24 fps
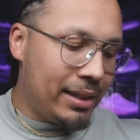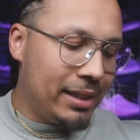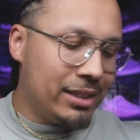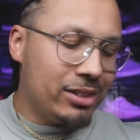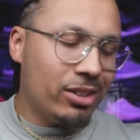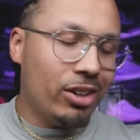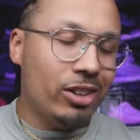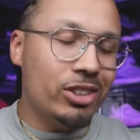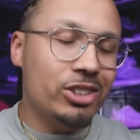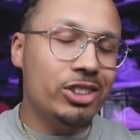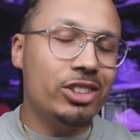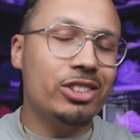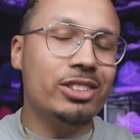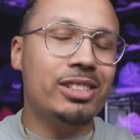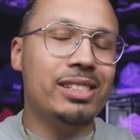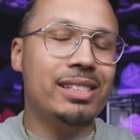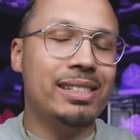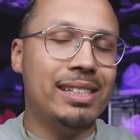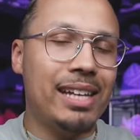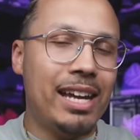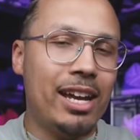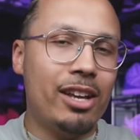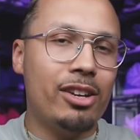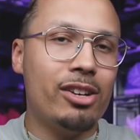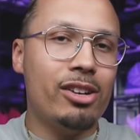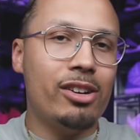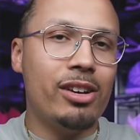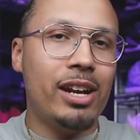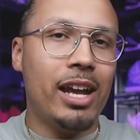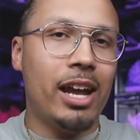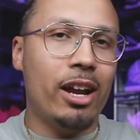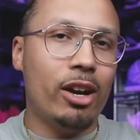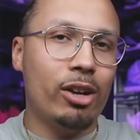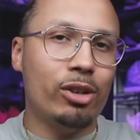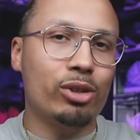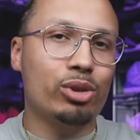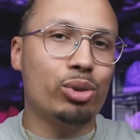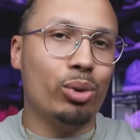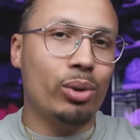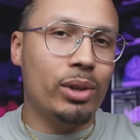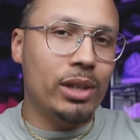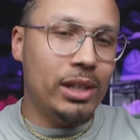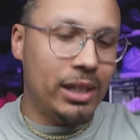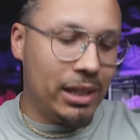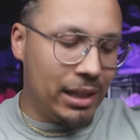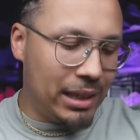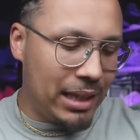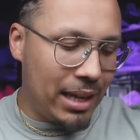these aren't your standard Air
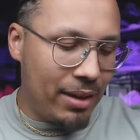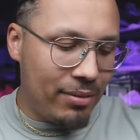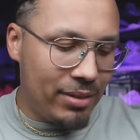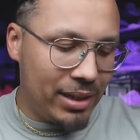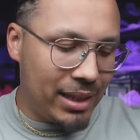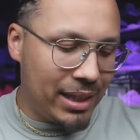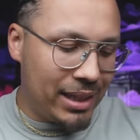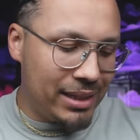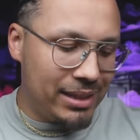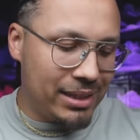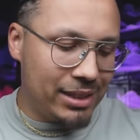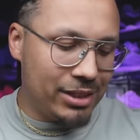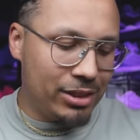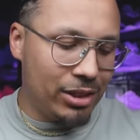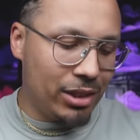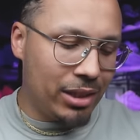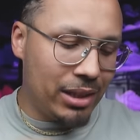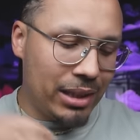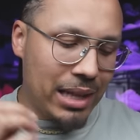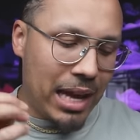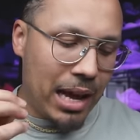Jordan 11 laces. They're a